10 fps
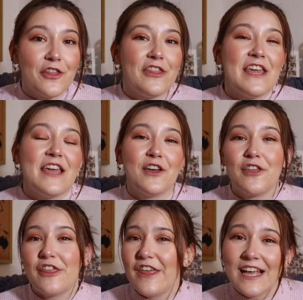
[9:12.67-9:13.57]
the
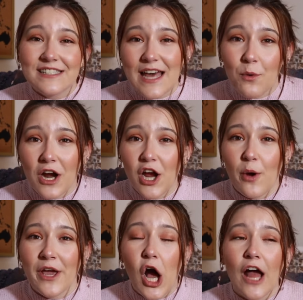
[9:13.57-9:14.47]
things that were
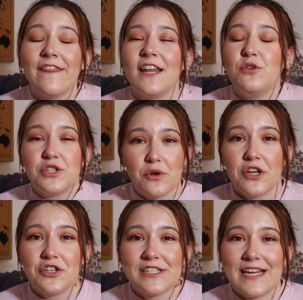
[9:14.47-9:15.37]
going on that you don't
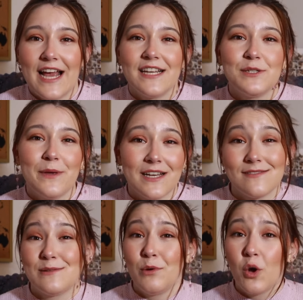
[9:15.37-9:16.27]
understand because
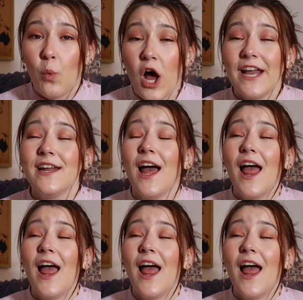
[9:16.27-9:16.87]
it's book one,